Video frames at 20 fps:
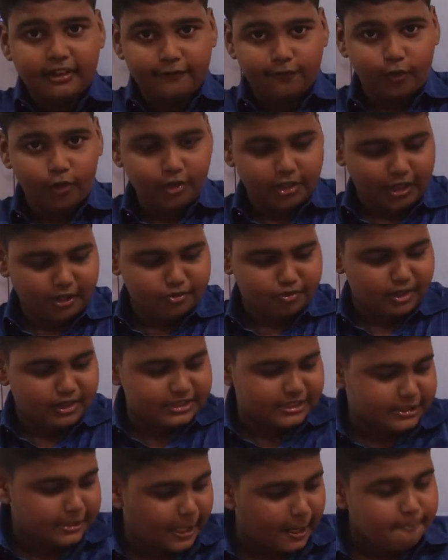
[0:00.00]
effort on one
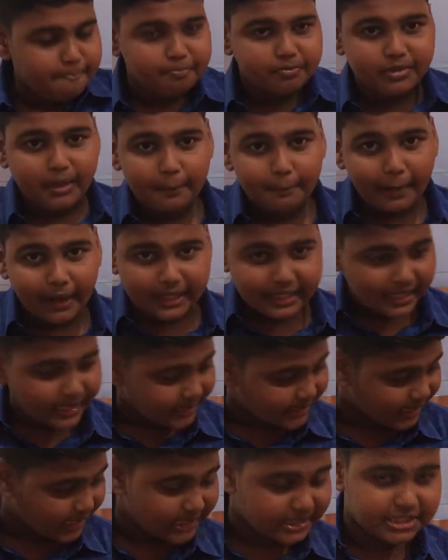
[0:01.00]
side, the bucket
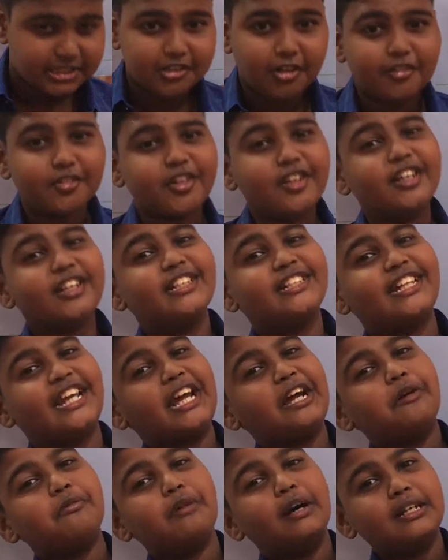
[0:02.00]
that is down, it
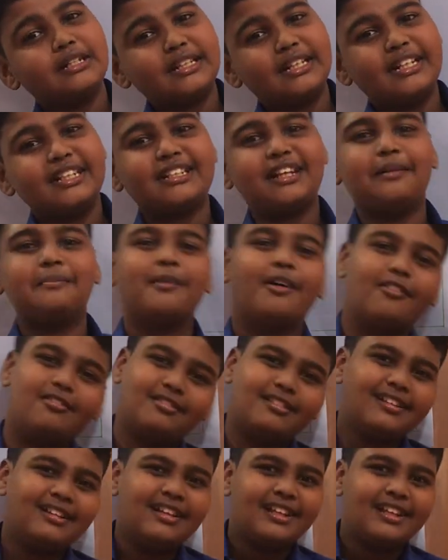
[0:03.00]
take water and come out.